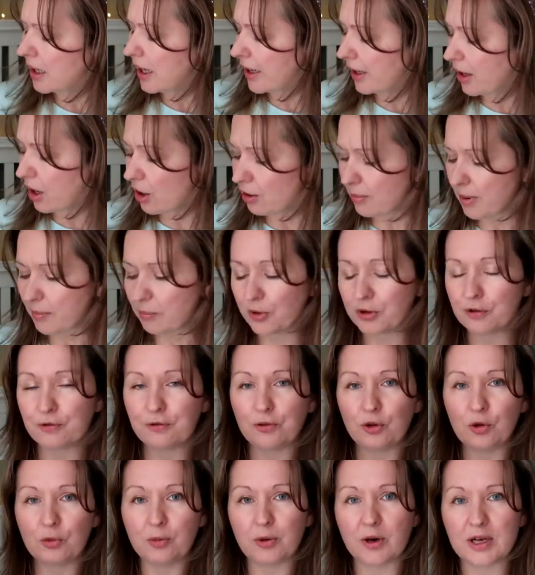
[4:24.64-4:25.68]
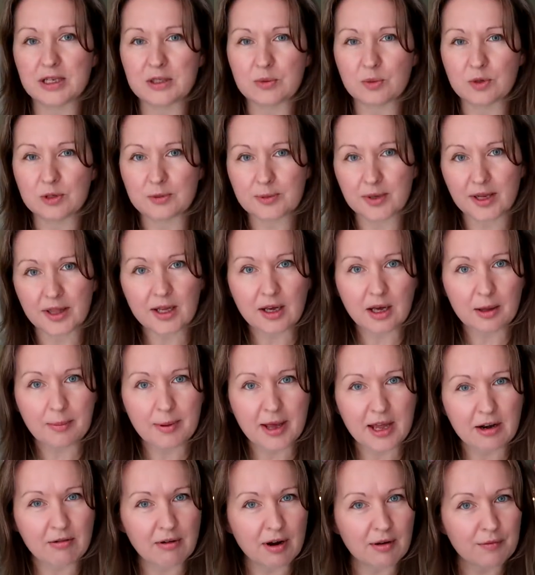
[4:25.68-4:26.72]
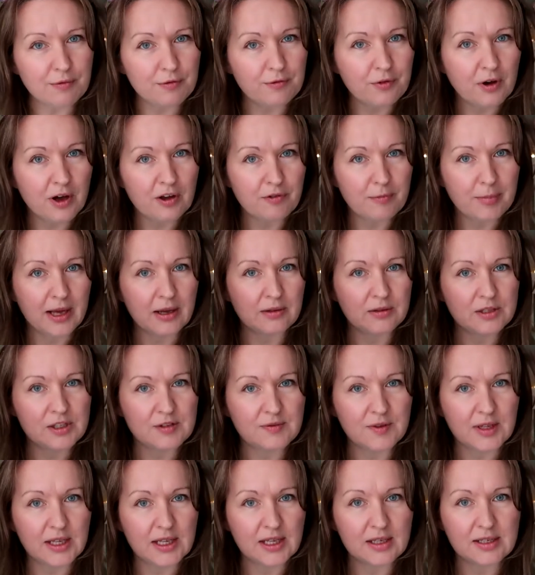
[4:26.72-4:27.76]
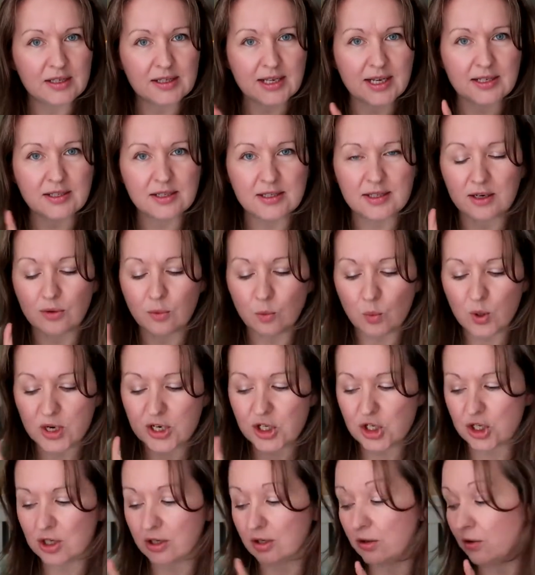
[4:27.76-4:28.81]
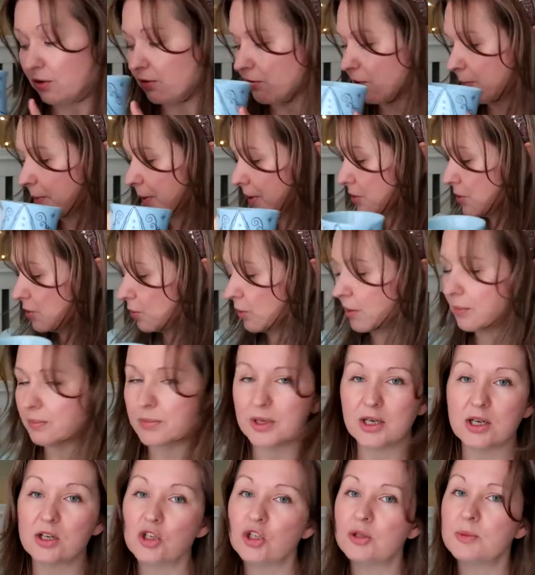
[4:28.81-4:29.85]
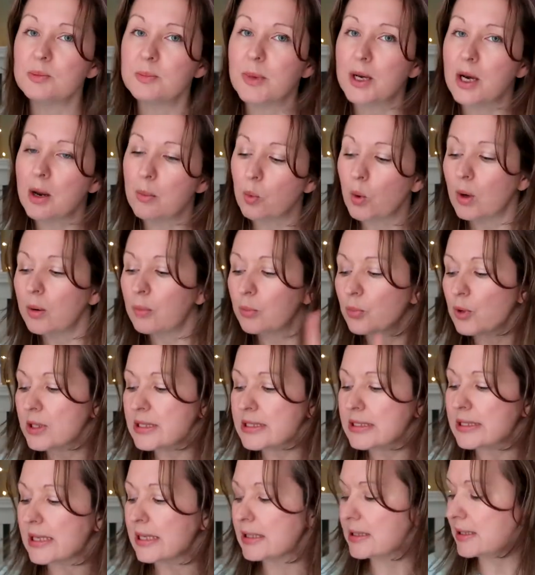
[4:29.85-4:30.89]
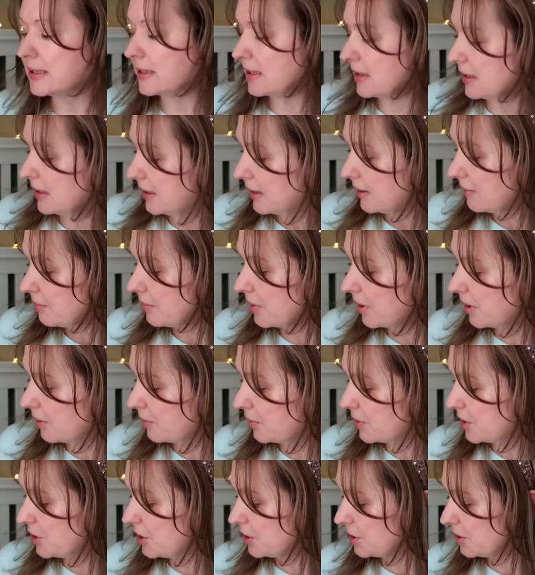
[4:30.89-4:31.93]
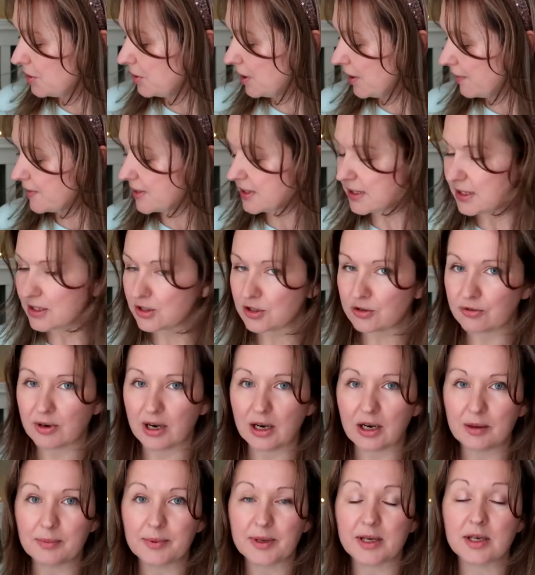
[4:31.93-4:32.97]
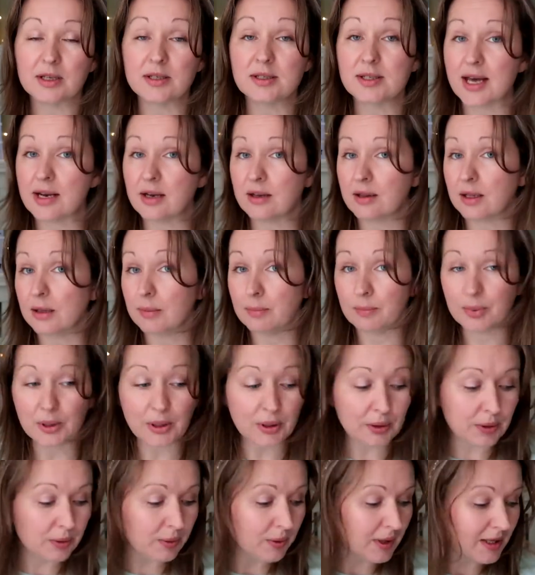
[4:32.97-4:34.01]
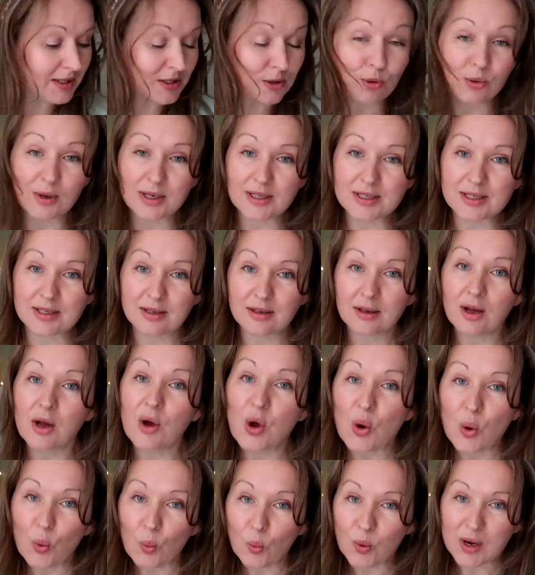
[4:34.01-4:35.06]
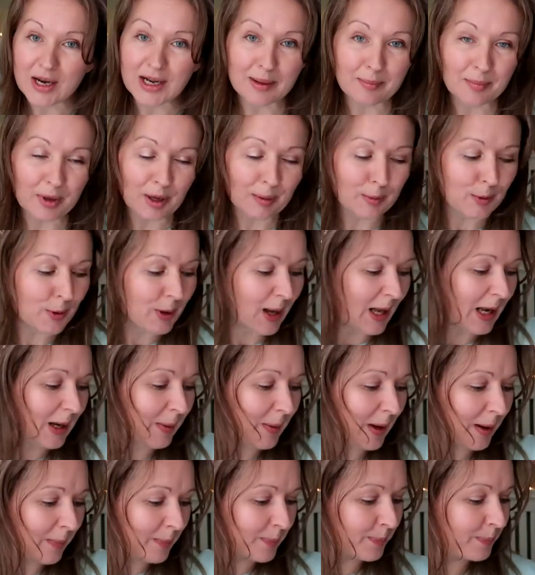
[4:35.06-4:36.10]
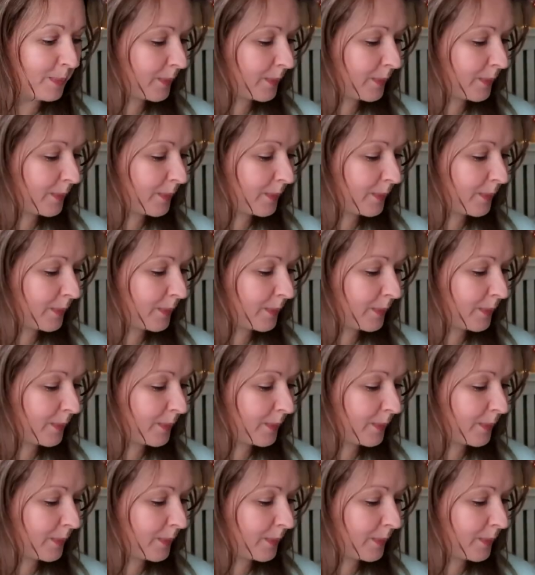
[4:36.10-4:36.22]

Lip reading: I can't remember what the full price was, but I think I paid around £5 for this. As I said, I wish I got the Rapunzel one because she's my number one princess. But we do love Cinderella because anything blue is always winning in my book anyway.